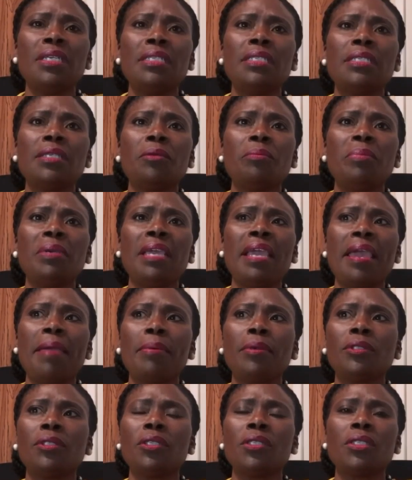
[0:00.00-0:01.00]
the Mina
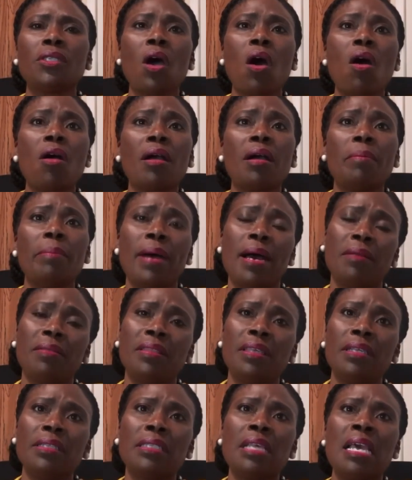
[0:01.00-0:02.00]
McWhorter, founder
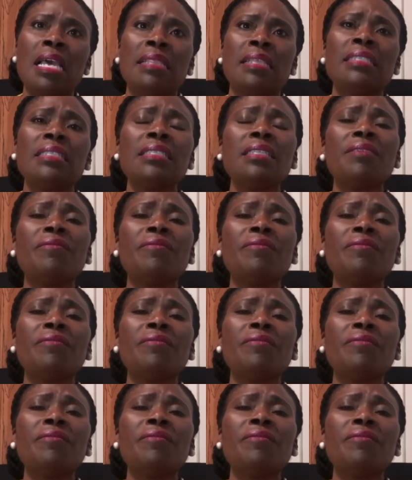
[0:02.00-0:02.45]
of Love by the